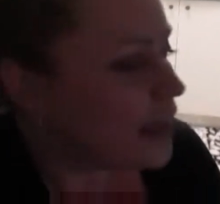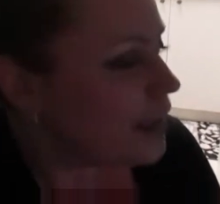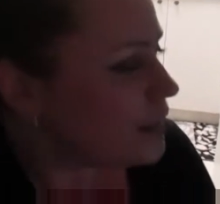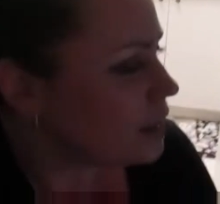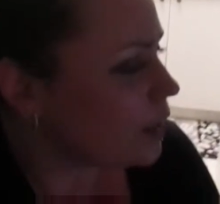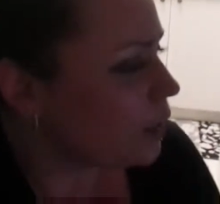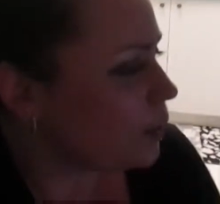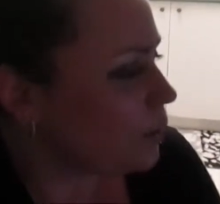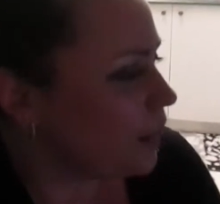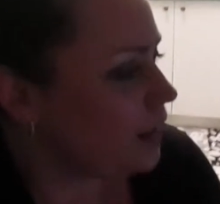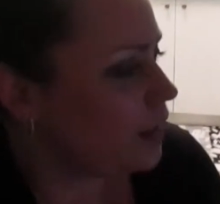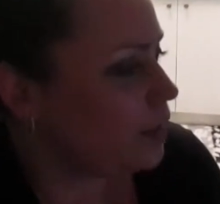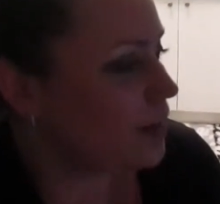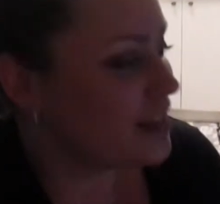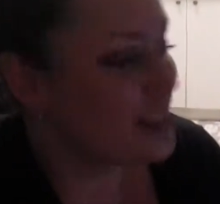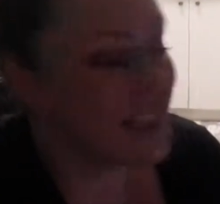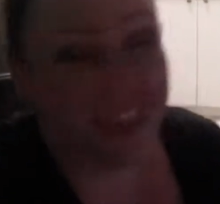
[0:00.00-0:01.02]
so
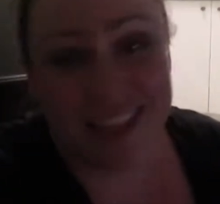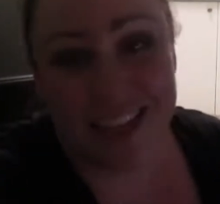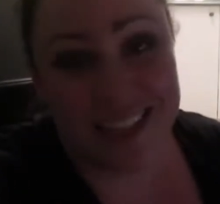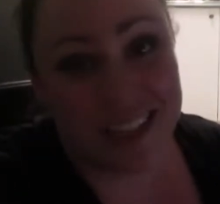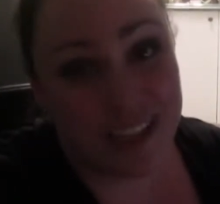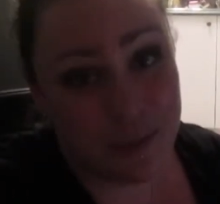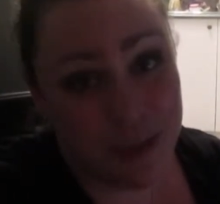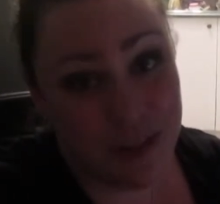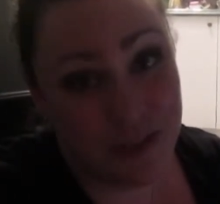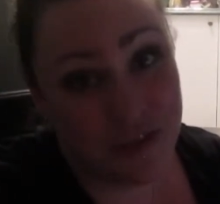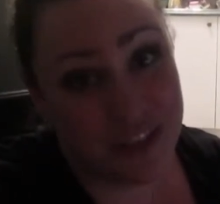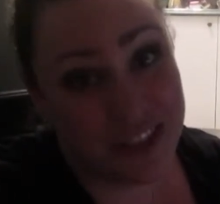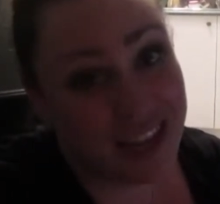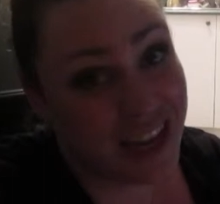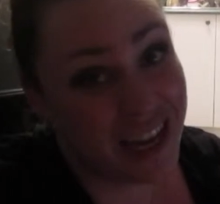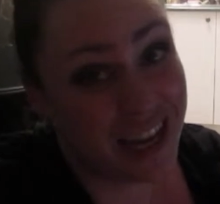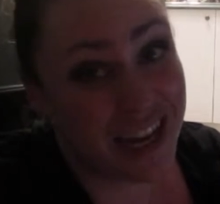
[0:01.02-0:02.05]
anyways, that's going to be it for
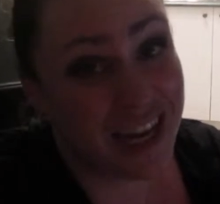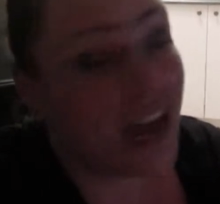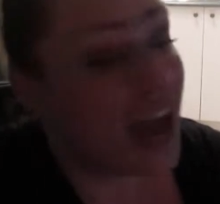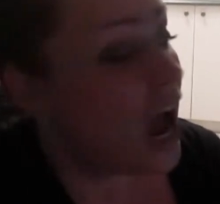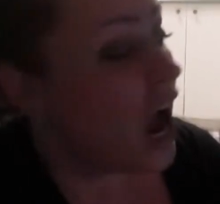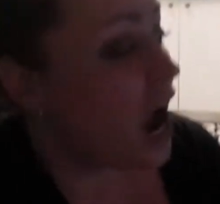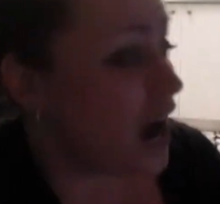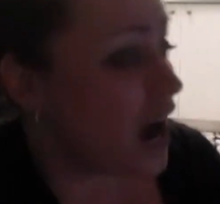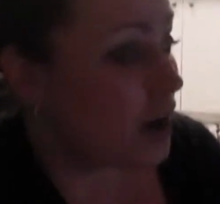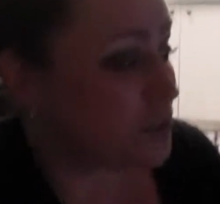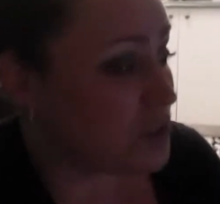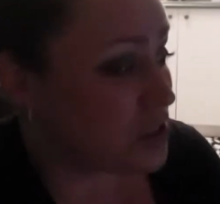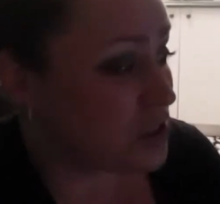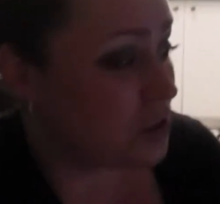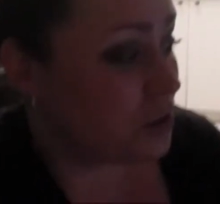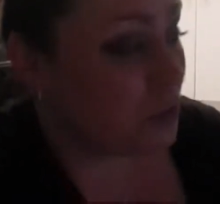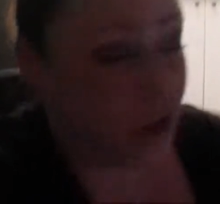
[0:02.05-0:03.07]
tonight. I'm just
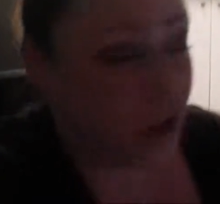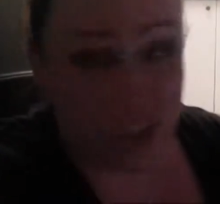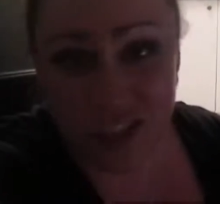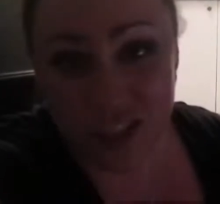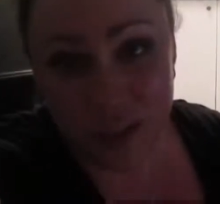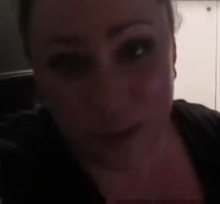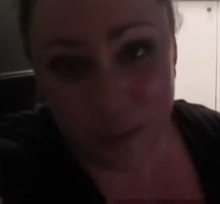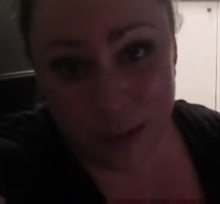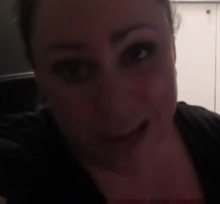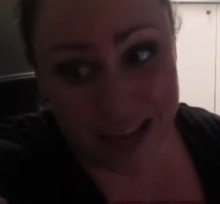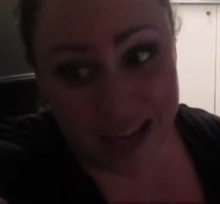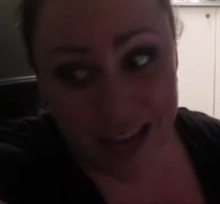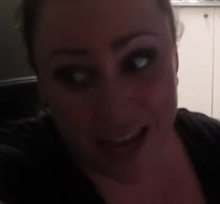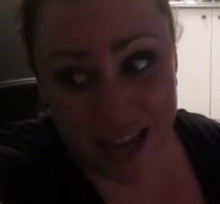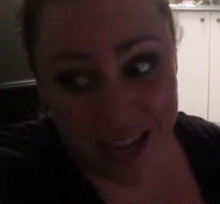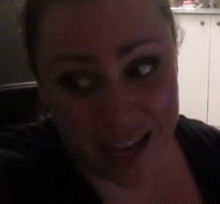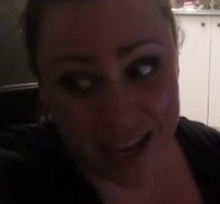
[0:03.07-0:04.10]
gonna watch a little bit
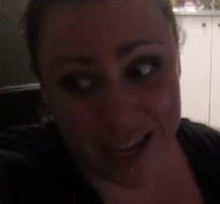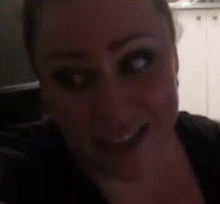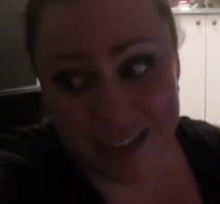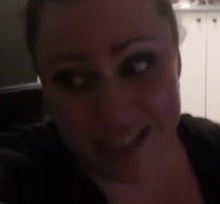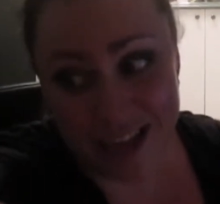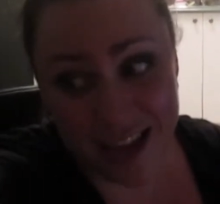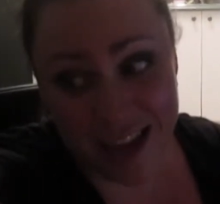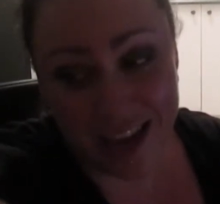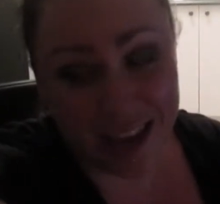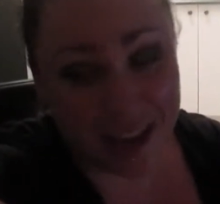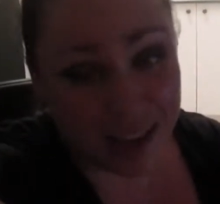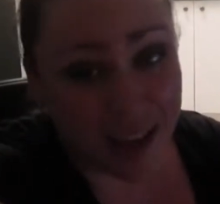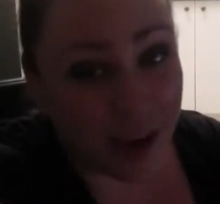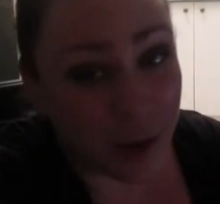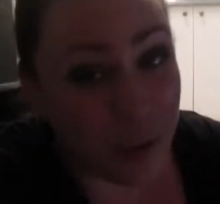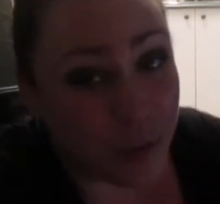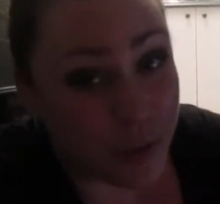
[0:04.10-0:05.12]
and uh,
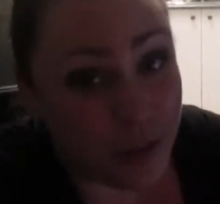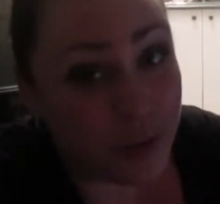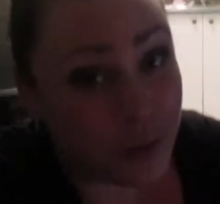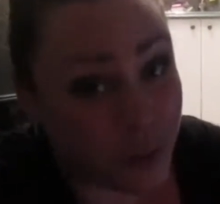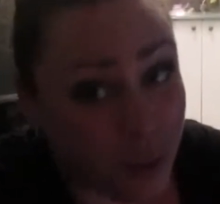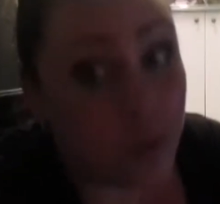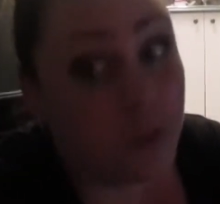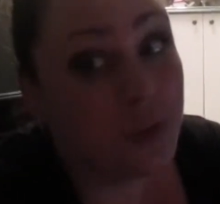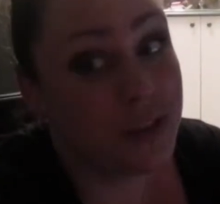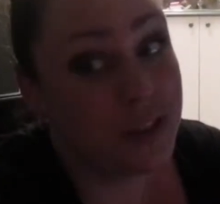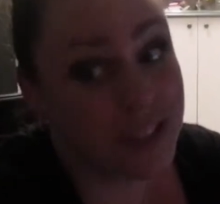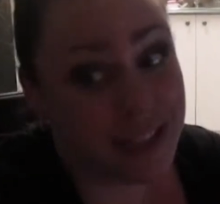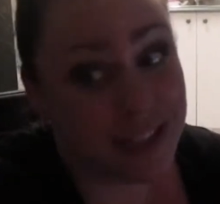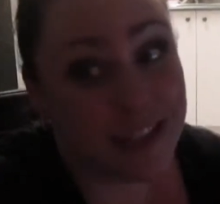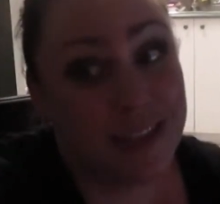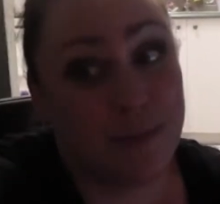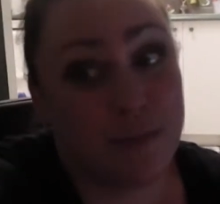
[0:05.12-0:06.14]
I will go to
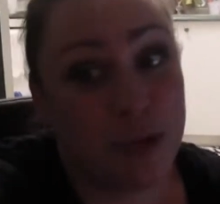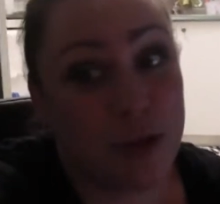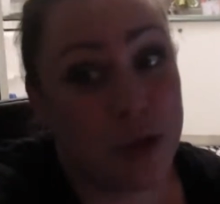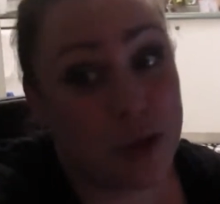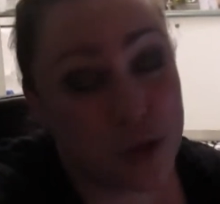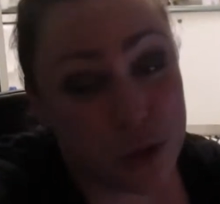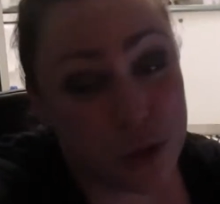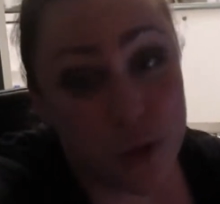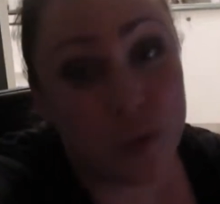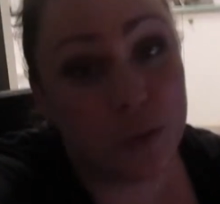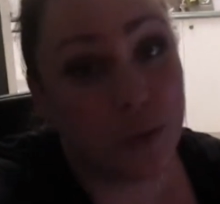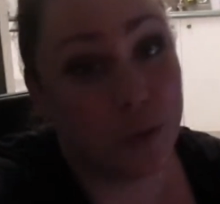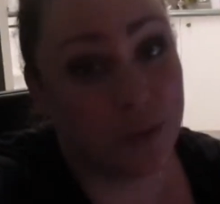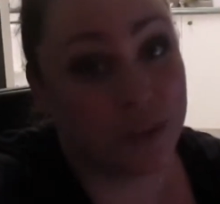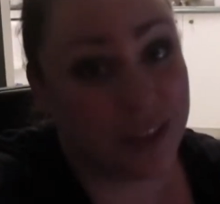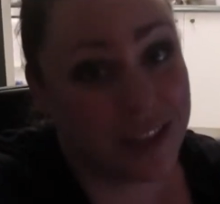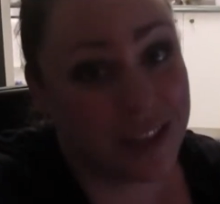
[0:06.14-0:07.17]
sleep
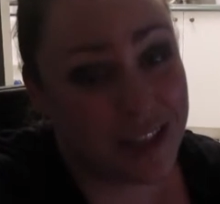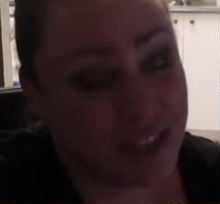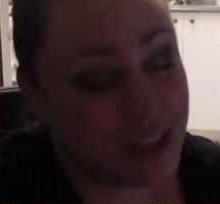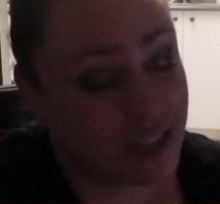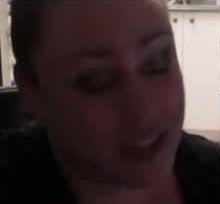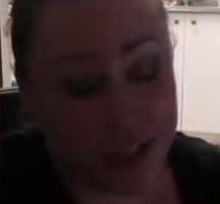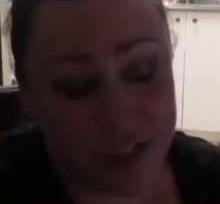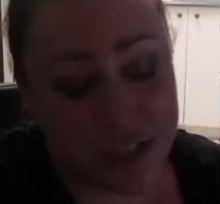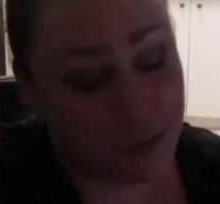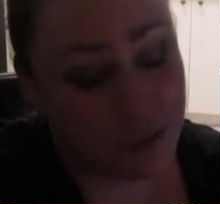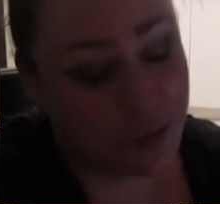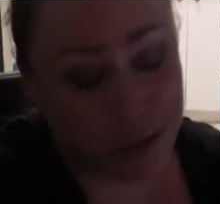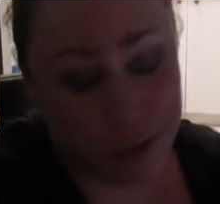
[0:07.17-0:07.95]
soon because I just I just want